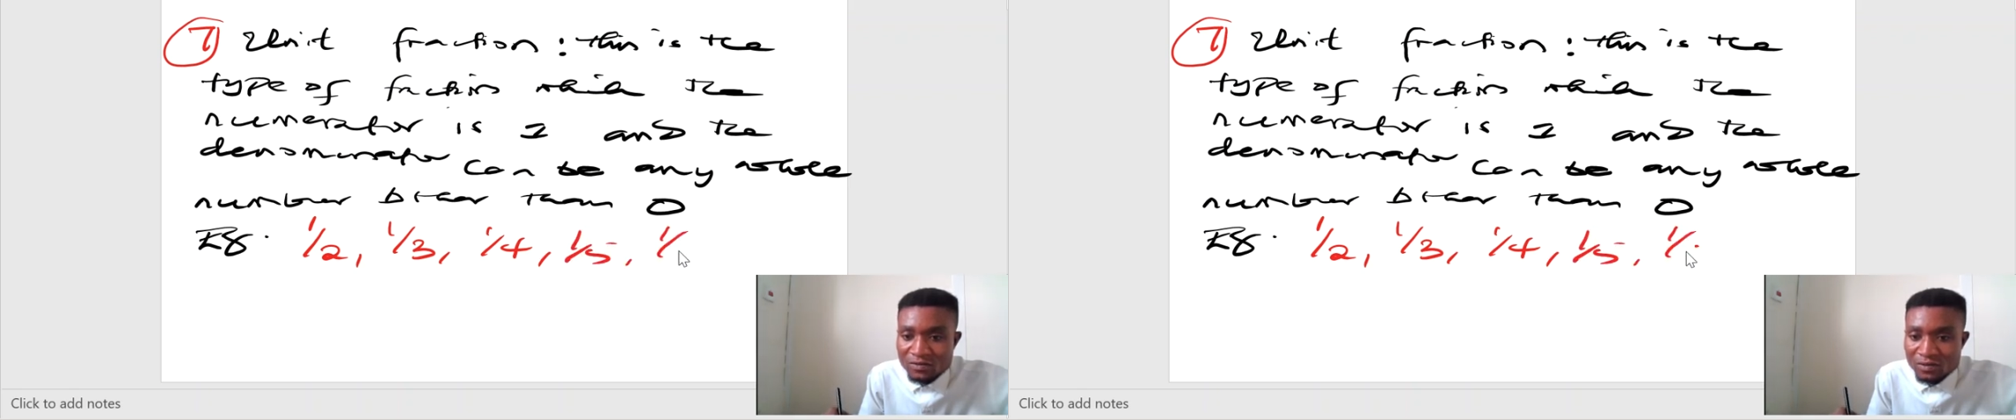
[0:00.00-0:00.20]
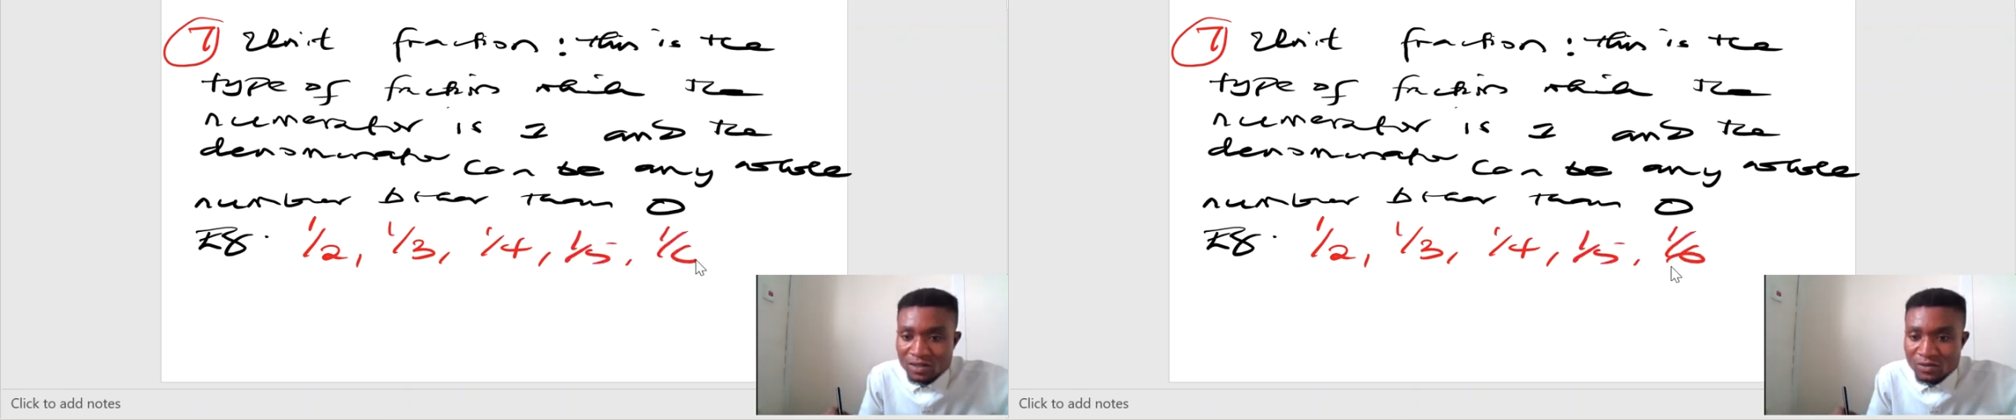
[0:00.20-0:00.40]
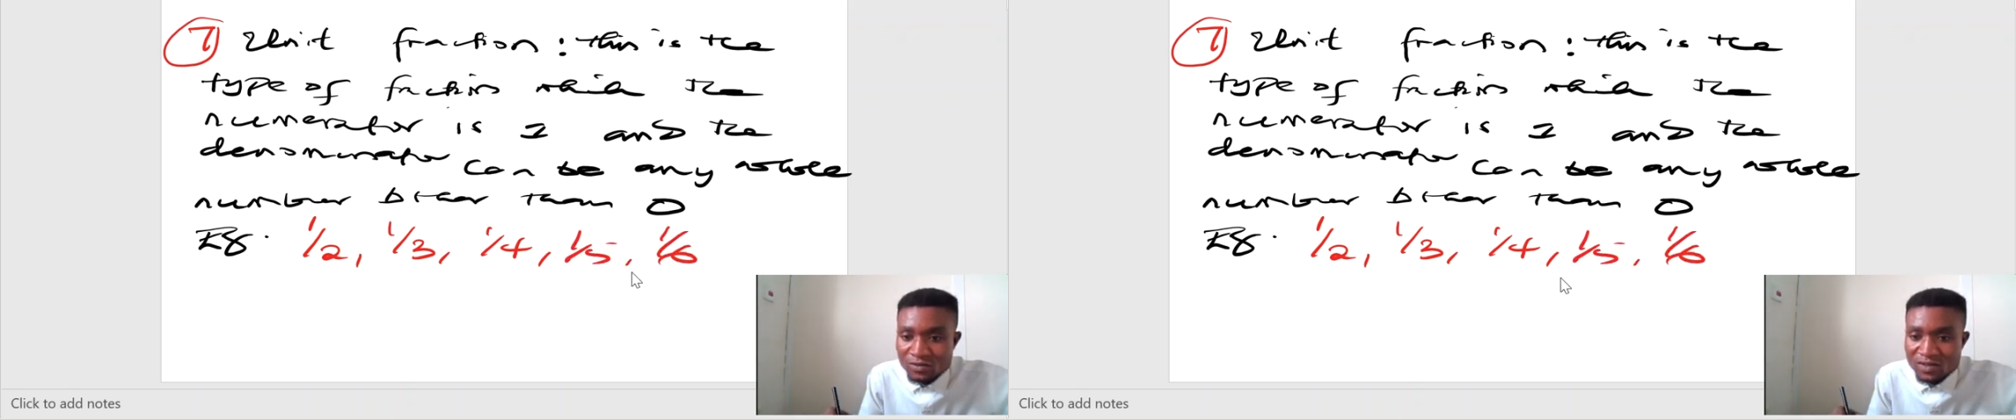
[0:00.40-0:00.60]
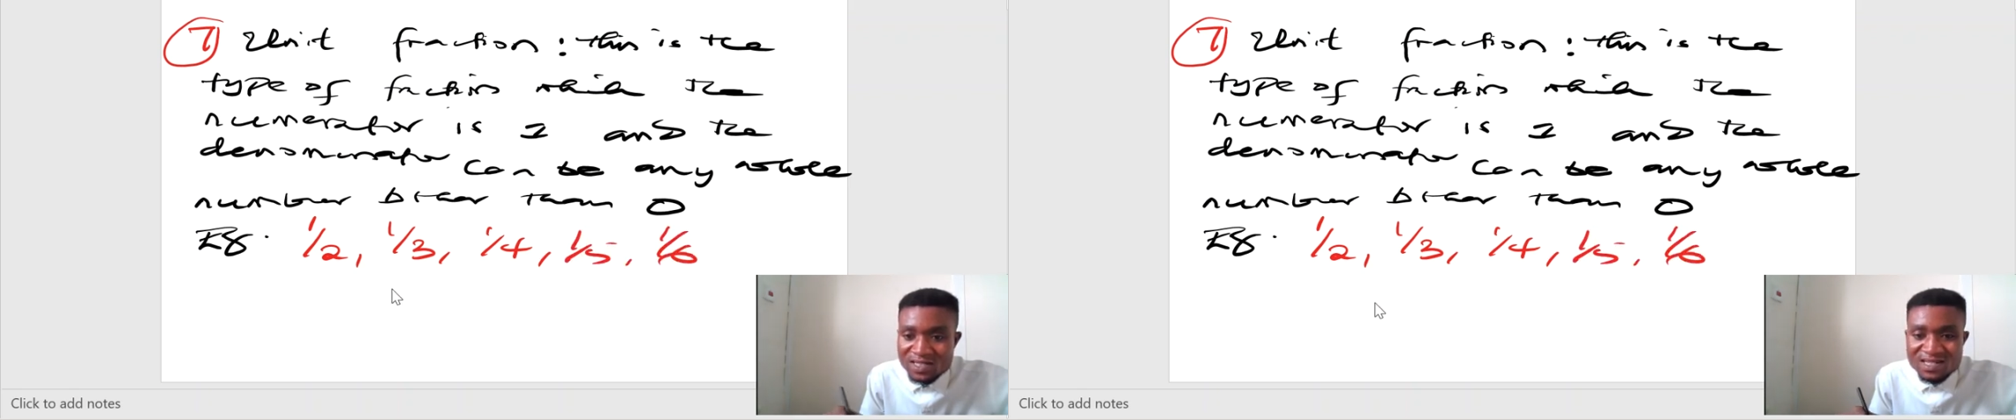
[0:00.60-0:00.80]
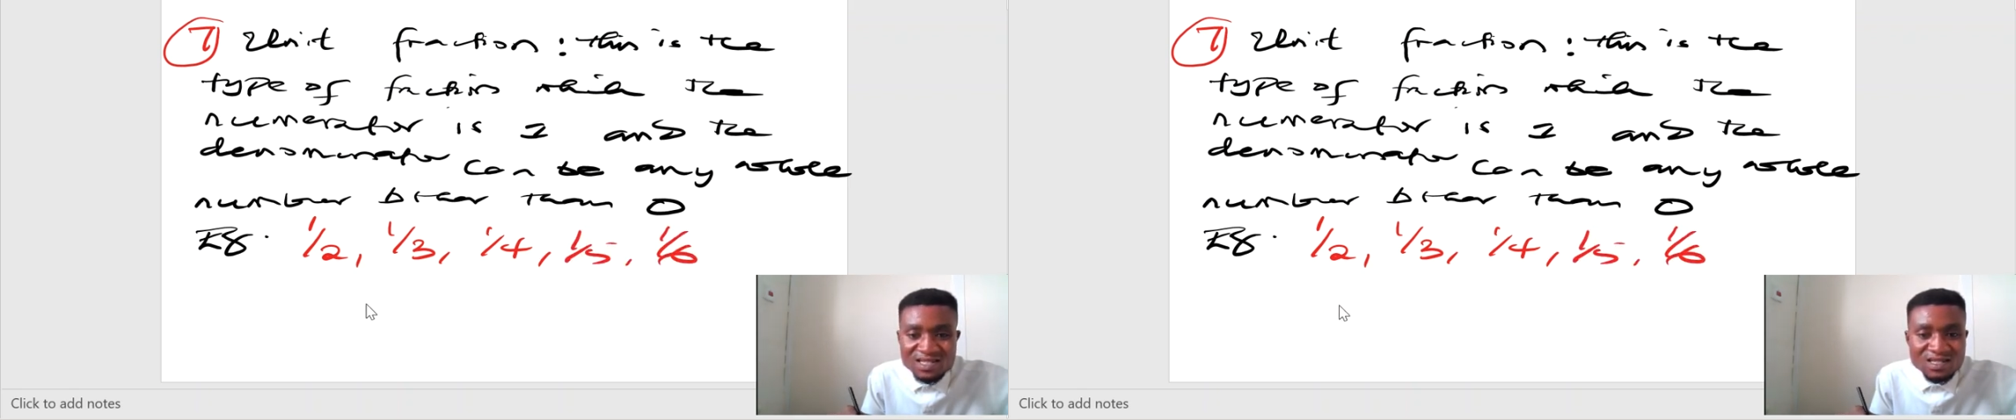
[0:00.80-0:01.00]
1 over
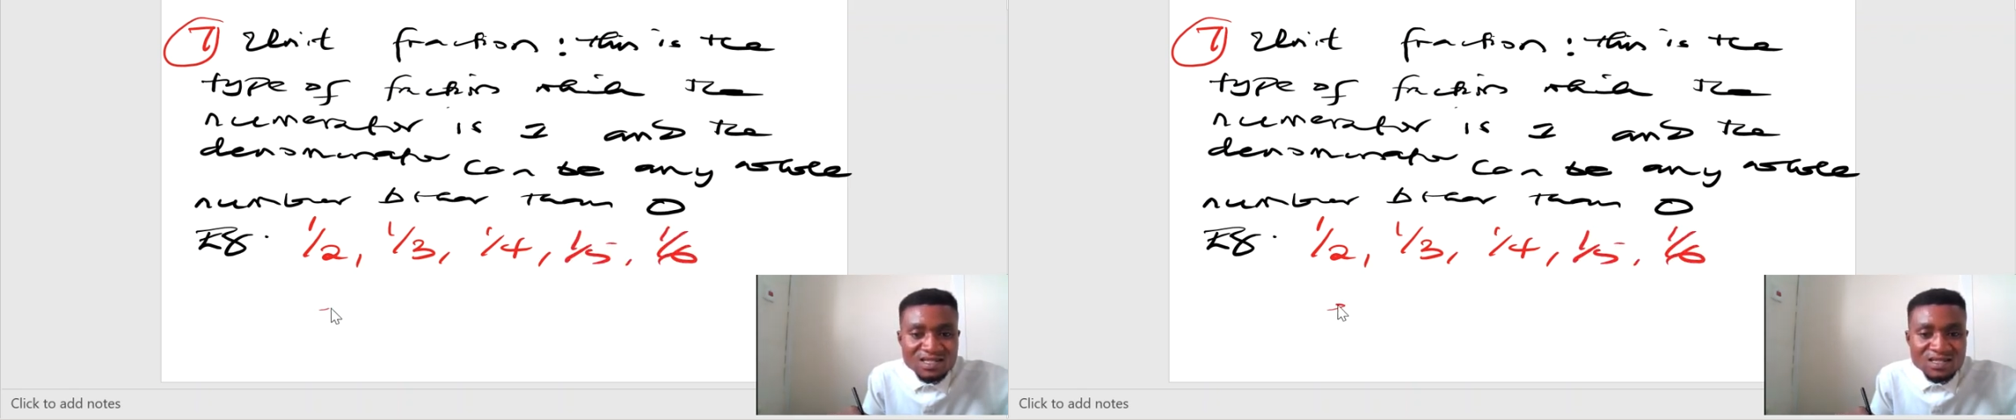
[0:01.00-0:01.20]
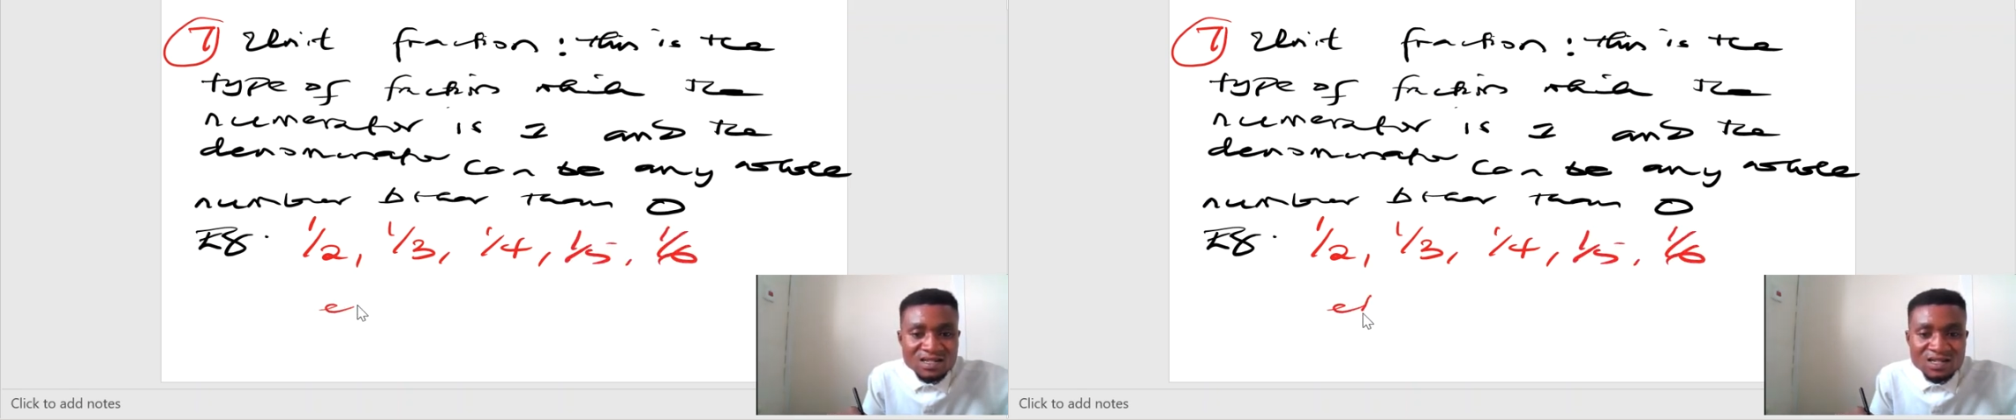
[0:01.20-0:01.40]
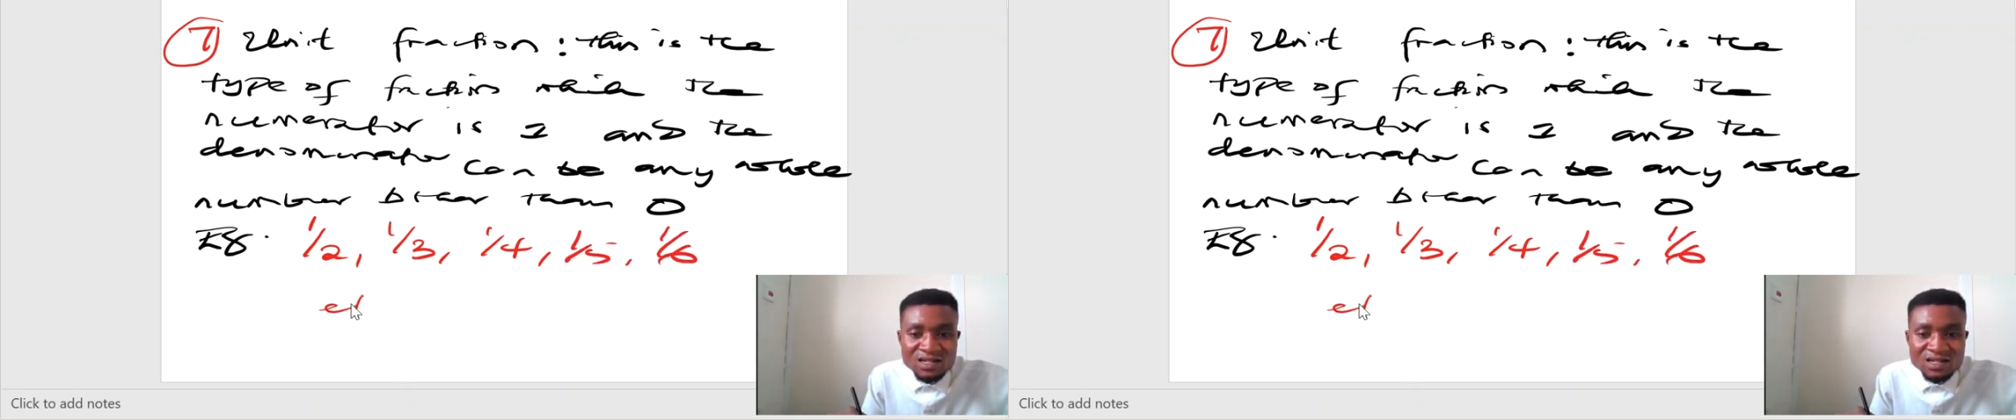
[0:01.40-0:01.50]
6,